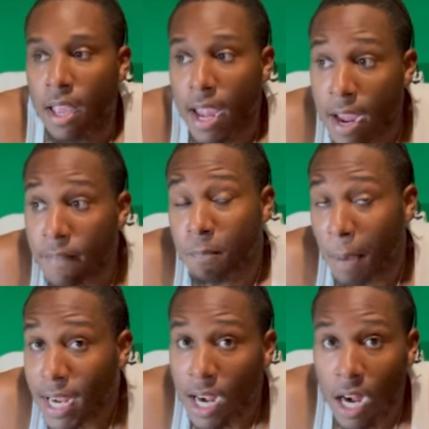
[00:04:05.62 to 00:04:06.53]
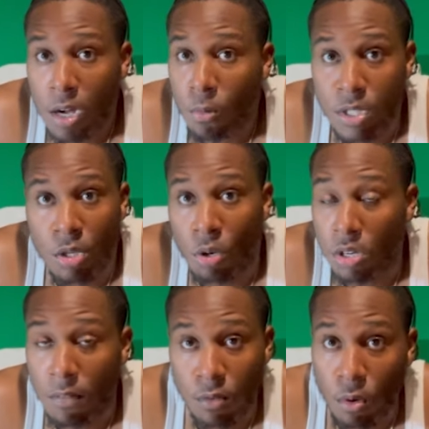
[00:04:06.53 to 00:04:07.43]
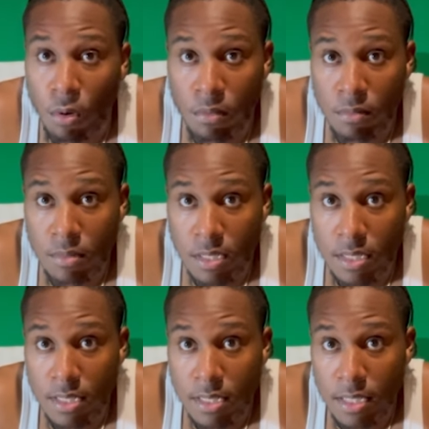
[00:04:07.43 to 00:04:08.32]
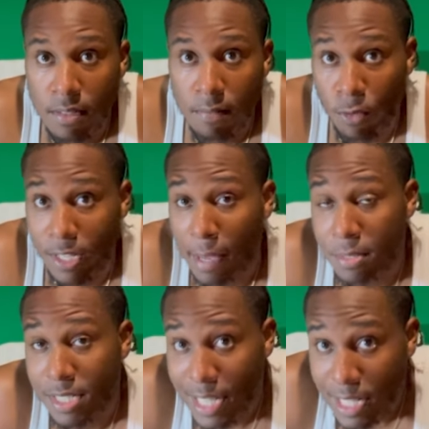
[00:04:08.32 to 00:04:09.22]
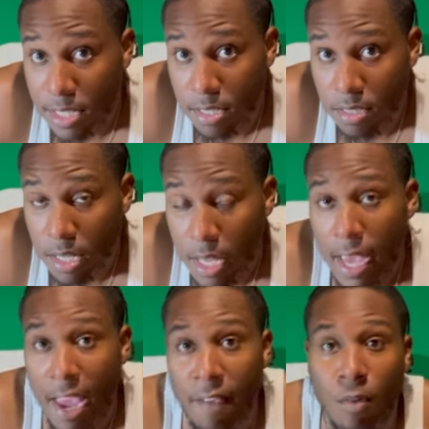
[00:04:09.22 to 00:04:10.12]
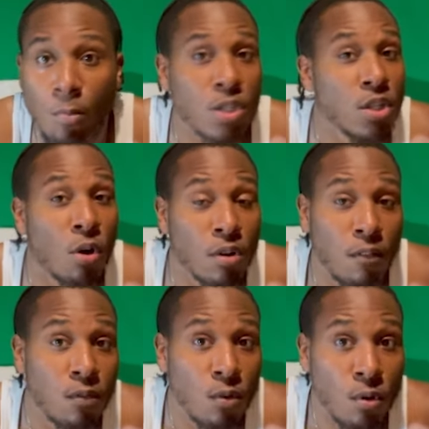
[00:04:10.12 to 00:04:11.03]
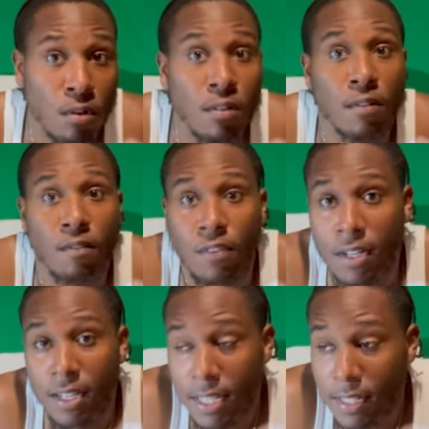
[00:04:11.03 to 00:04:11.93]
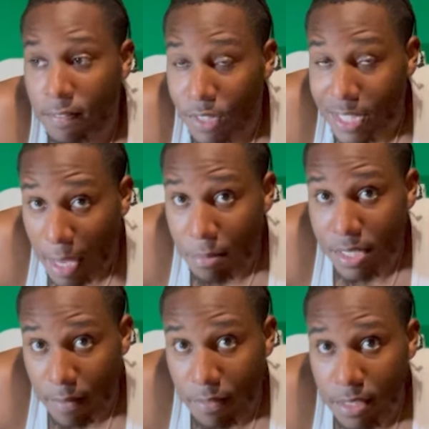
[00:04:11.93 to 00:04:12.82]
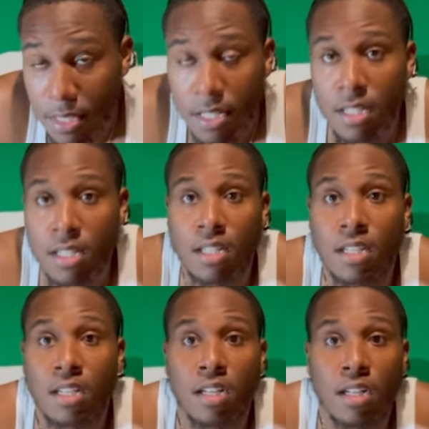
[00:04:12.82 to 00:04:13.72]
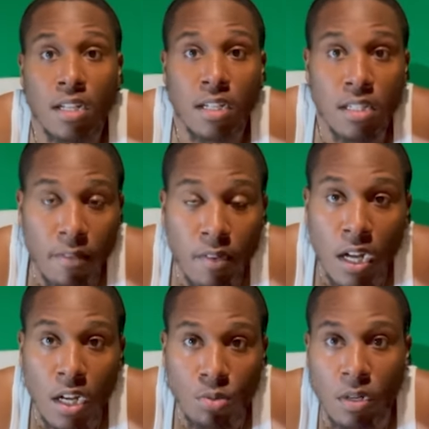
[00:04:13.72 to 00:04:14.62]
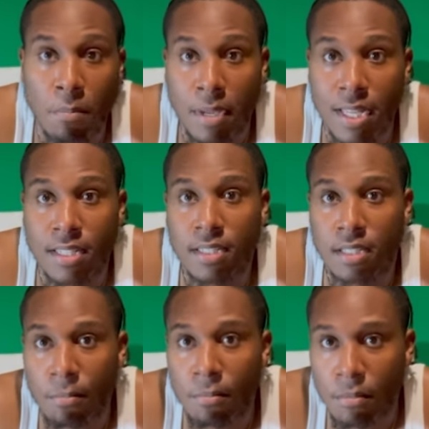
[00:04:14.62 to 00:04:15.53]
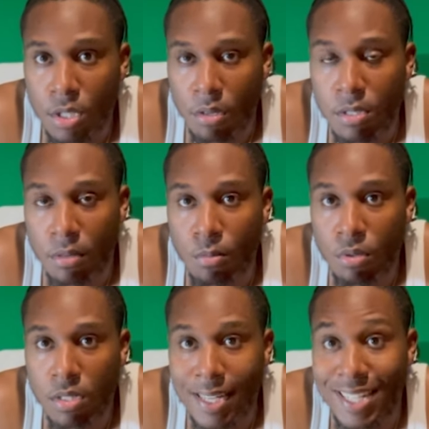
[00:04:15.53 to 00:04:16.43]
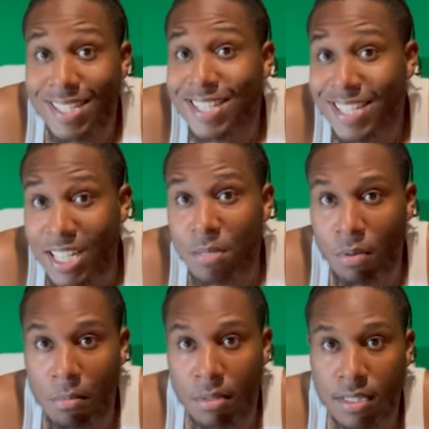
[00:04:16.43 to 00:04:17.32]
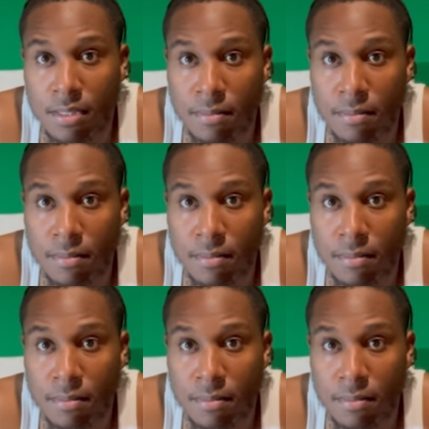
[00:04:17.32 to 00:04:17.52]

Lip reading: If Mike Conley wasn't on the floor for game 6, if he wasn't on the floor for game 7, Denver Nuggets would have beat the Minnesota Timberwolves in 6 probably.